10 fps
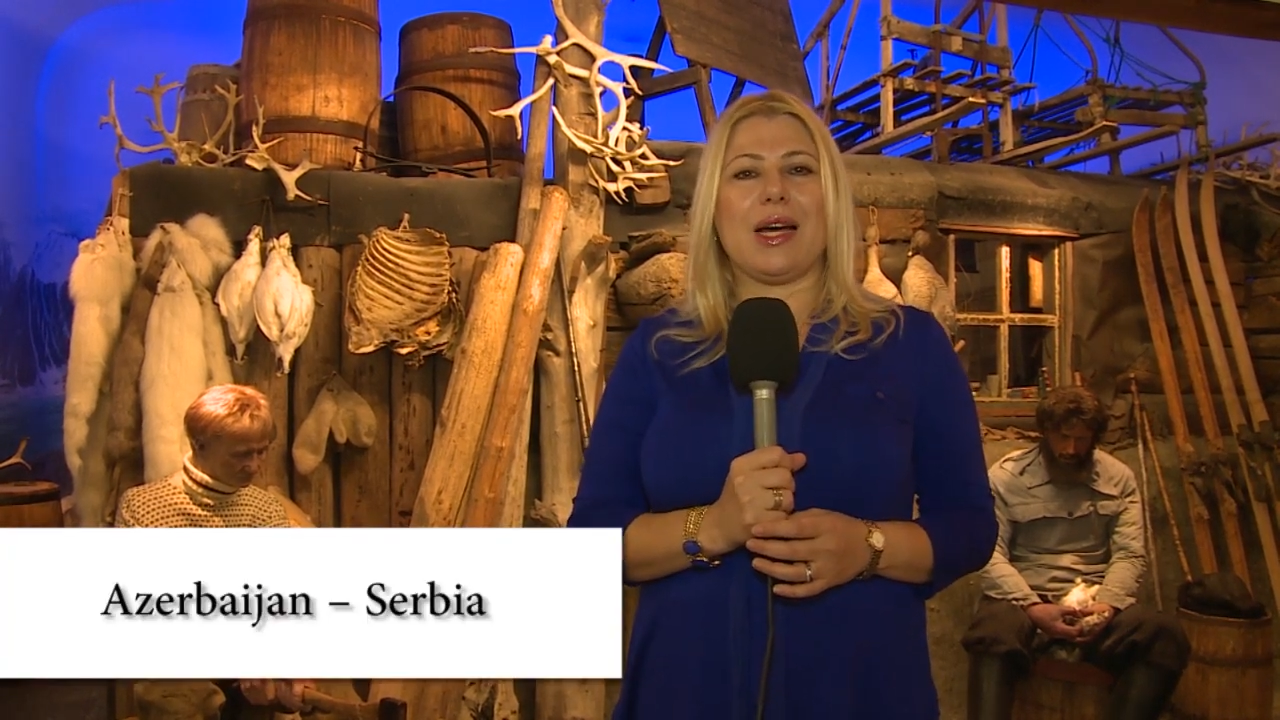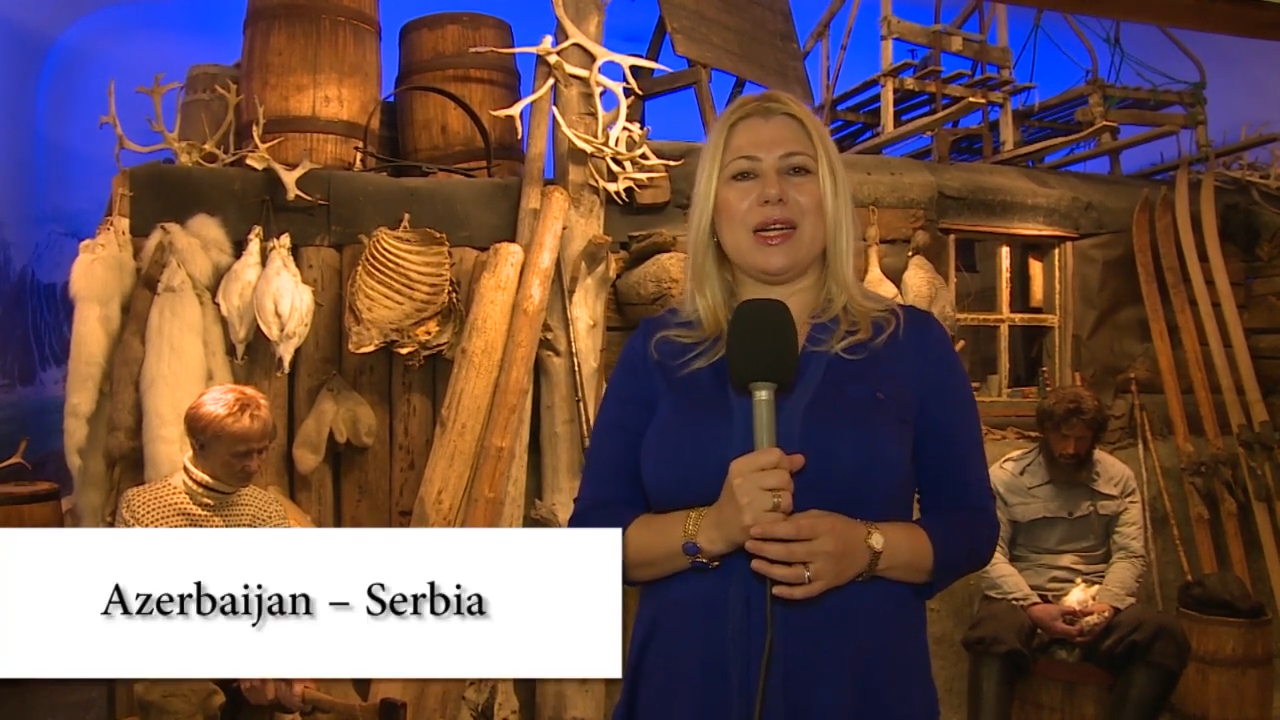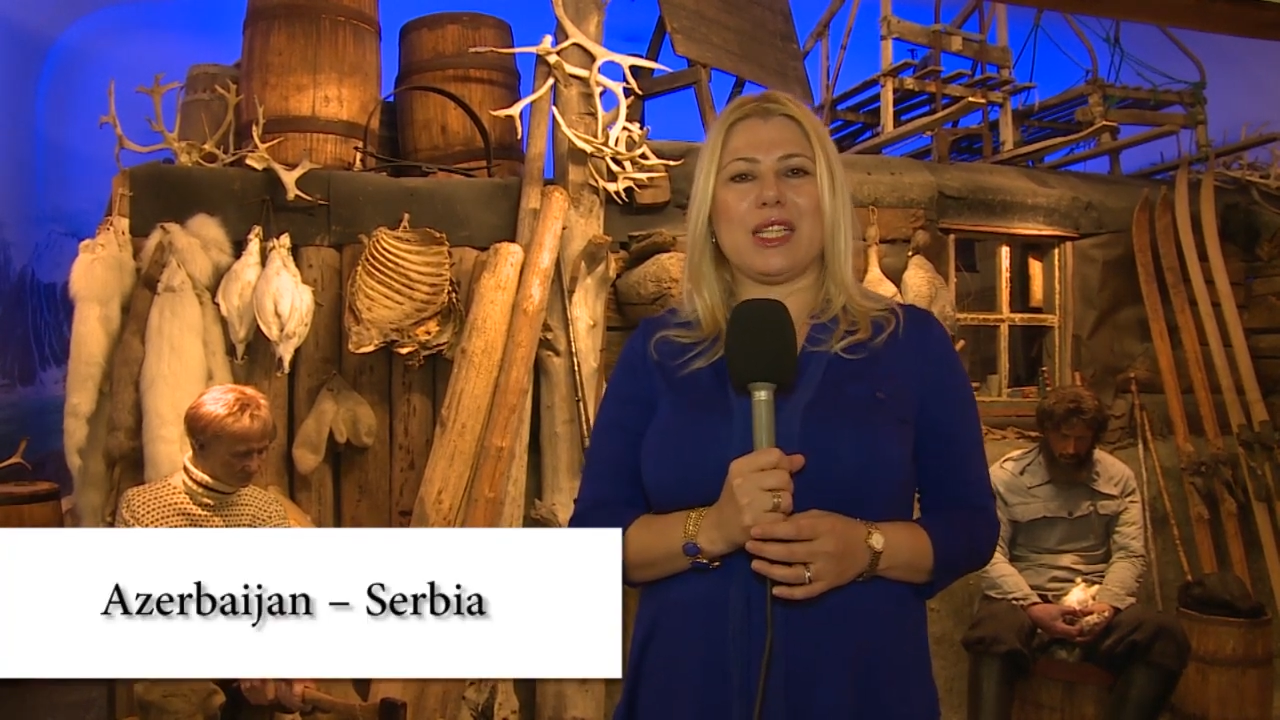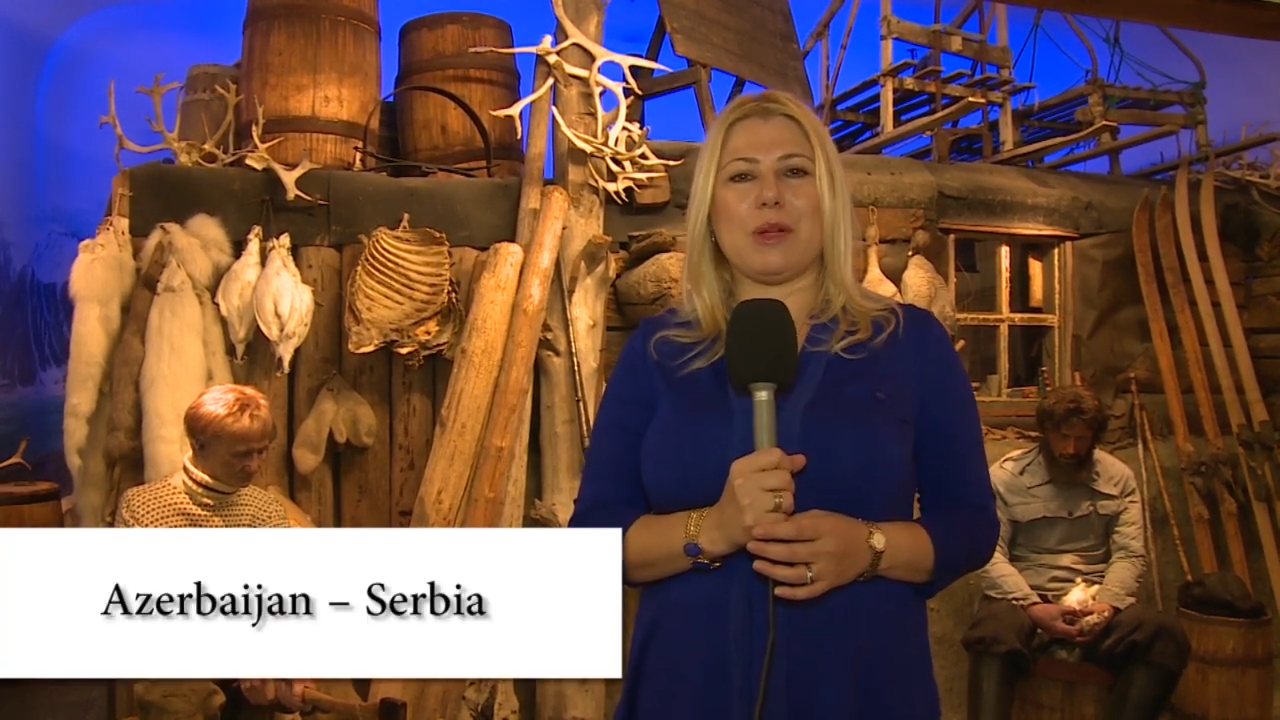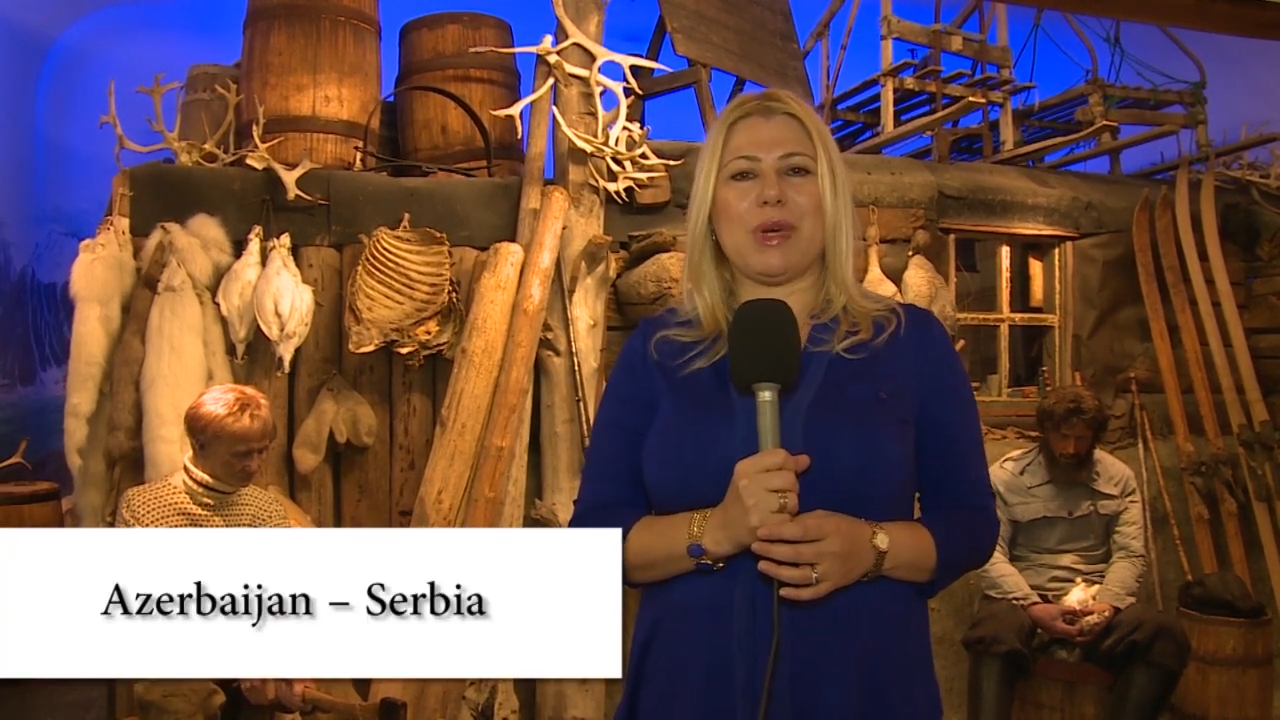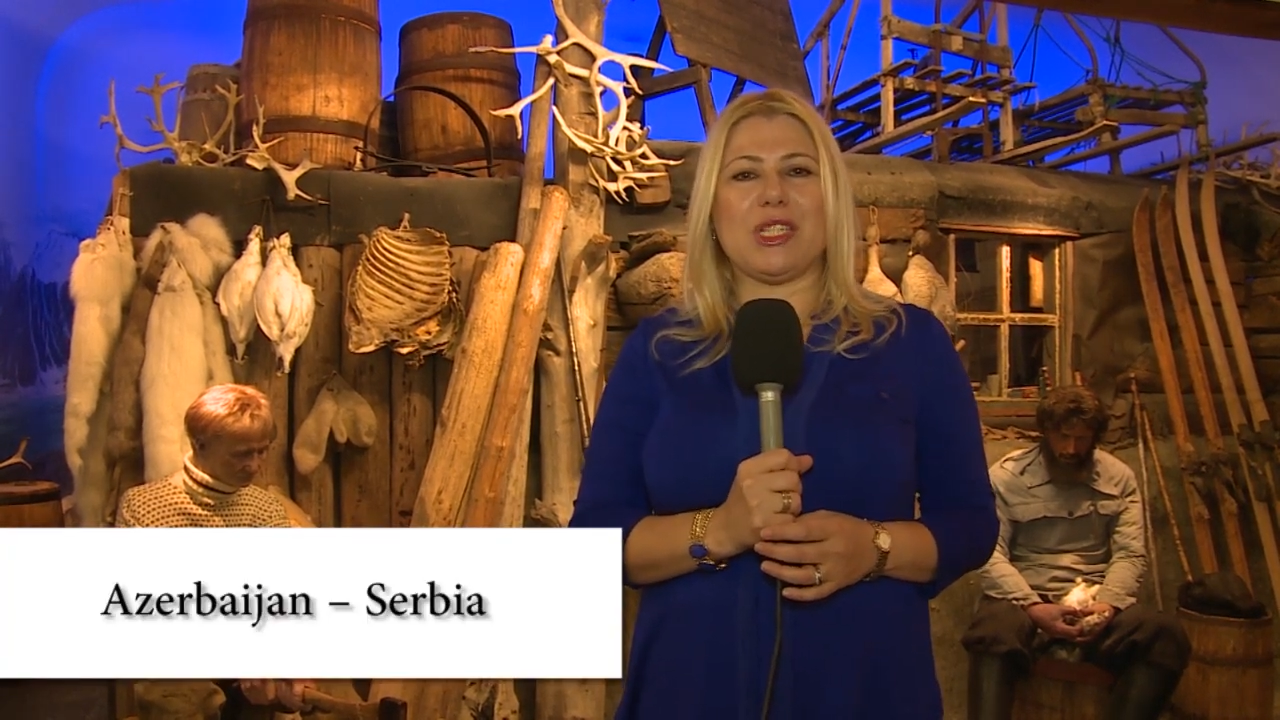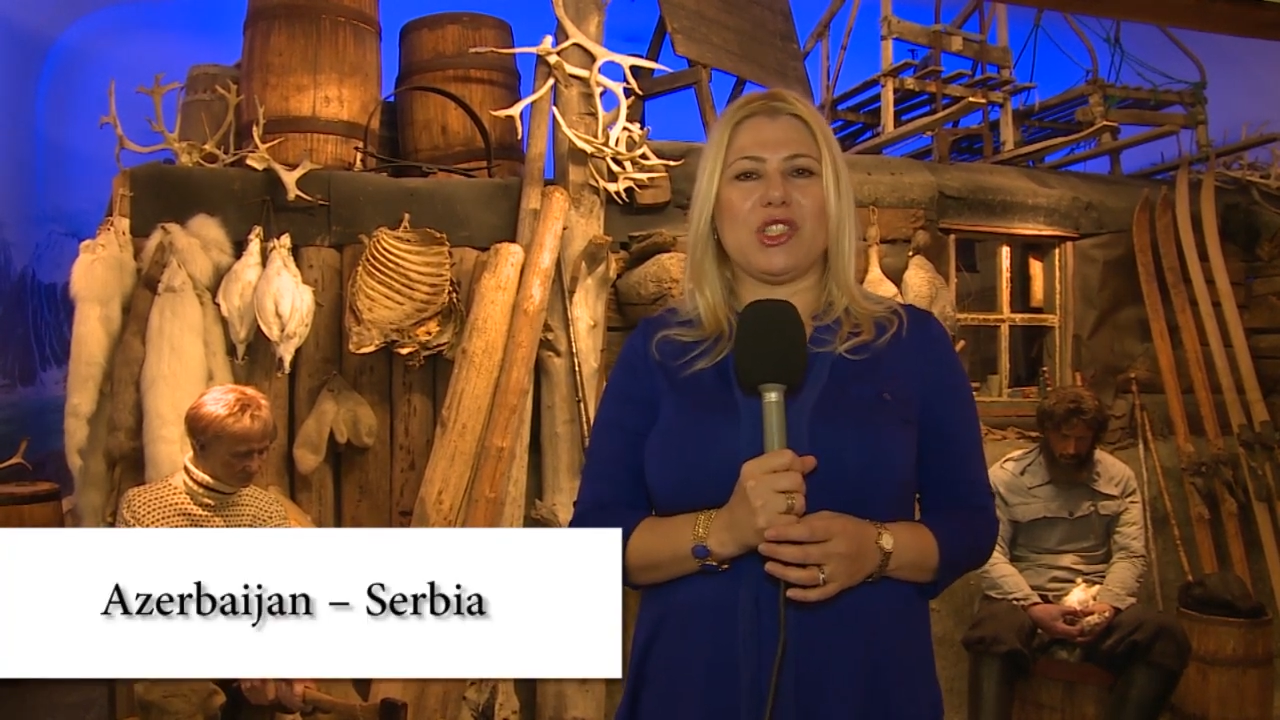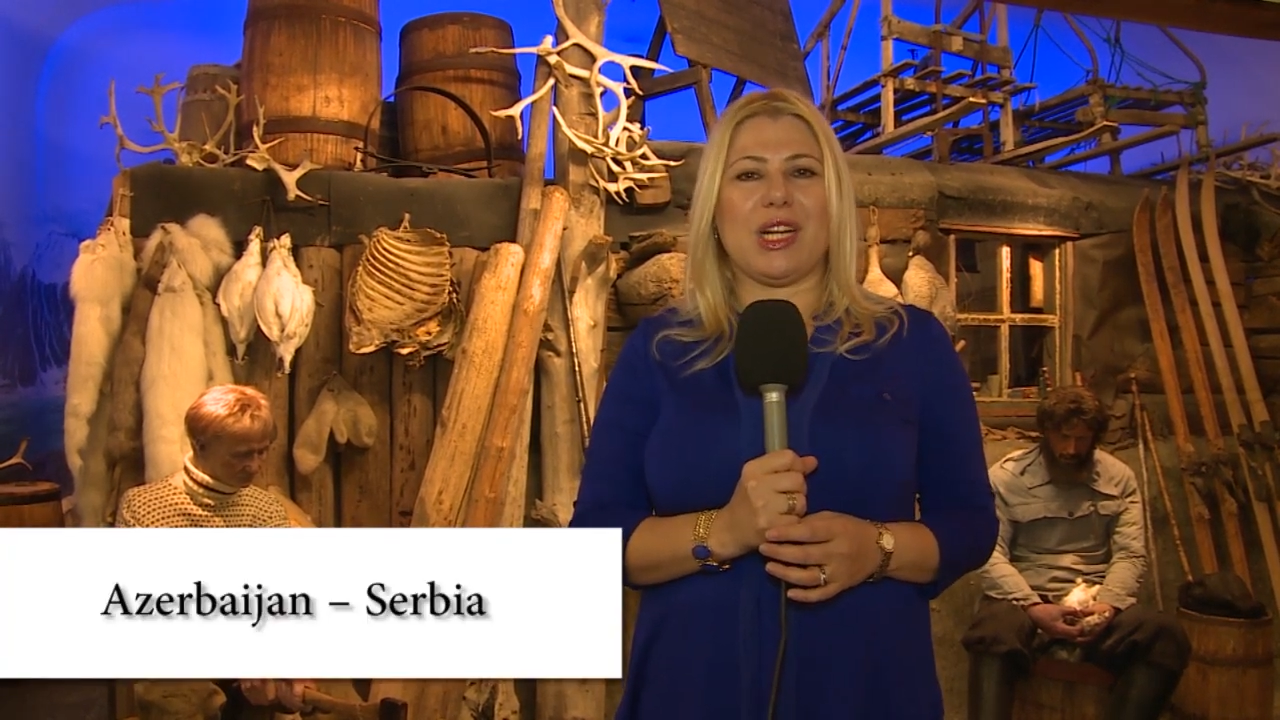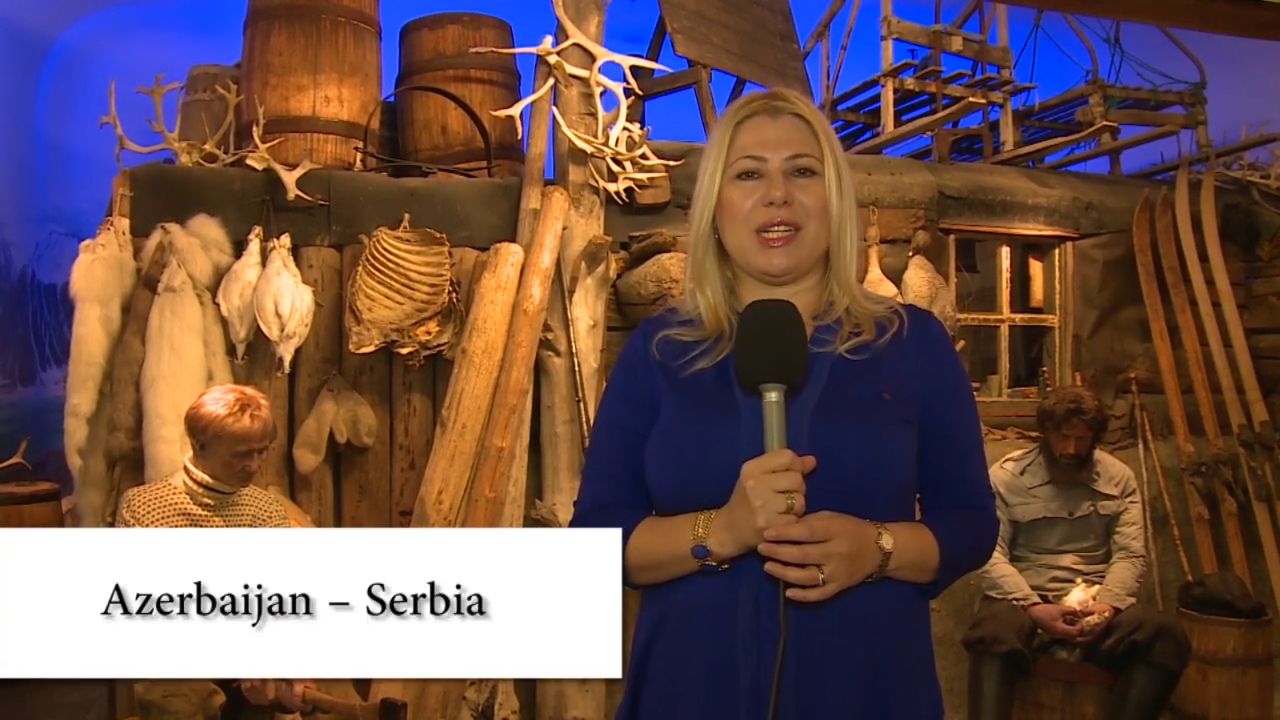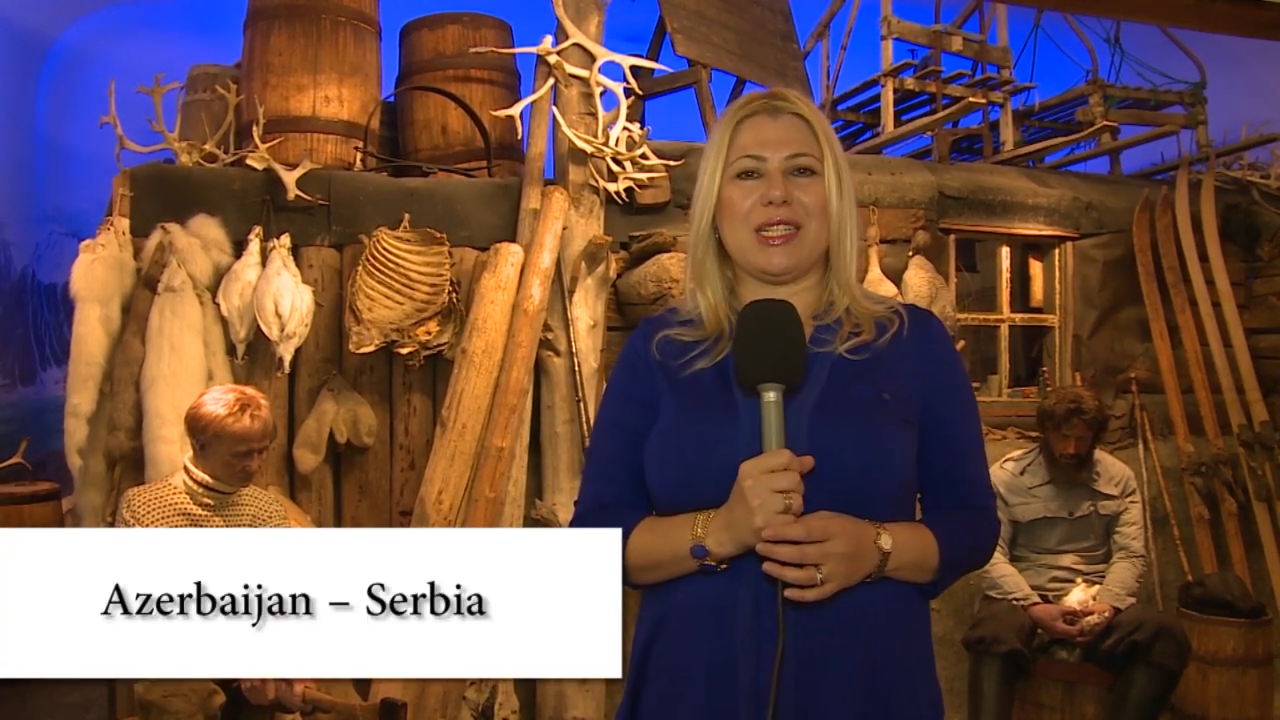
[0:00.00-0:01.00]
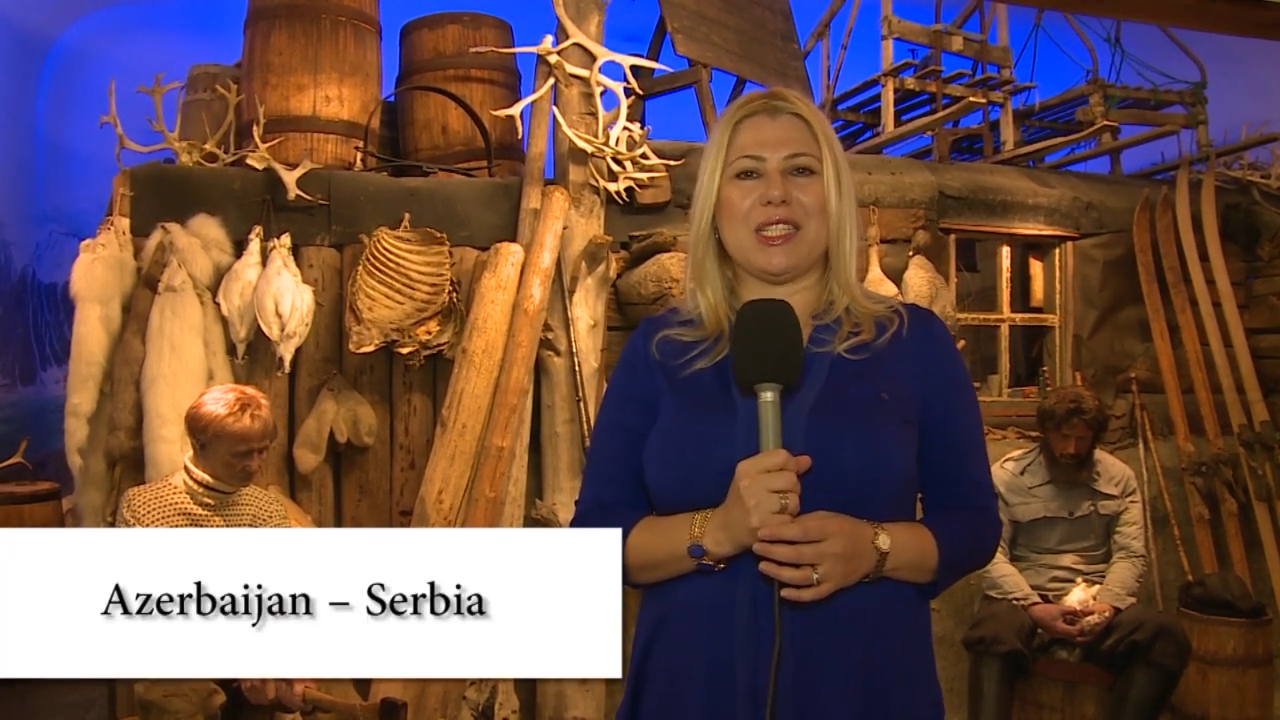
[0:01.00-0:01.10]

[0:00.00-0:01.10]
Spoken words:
Azerbaijan